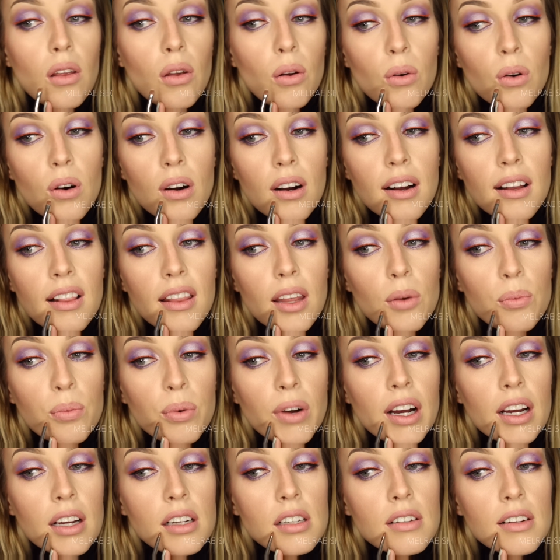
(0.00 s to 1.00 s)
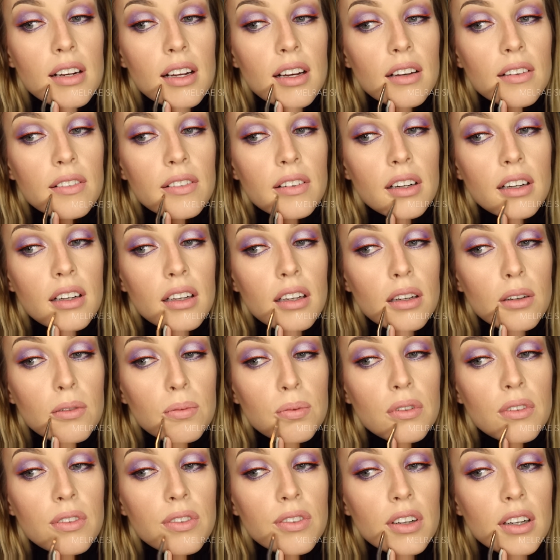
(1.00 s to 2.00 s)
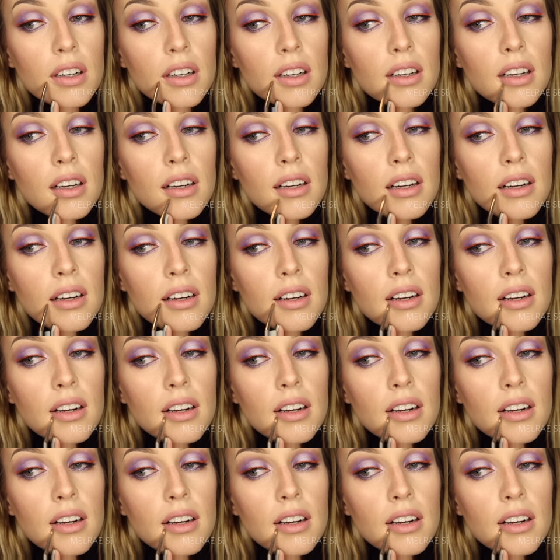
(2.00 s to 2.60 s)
or a lip brush, whatever you prefer.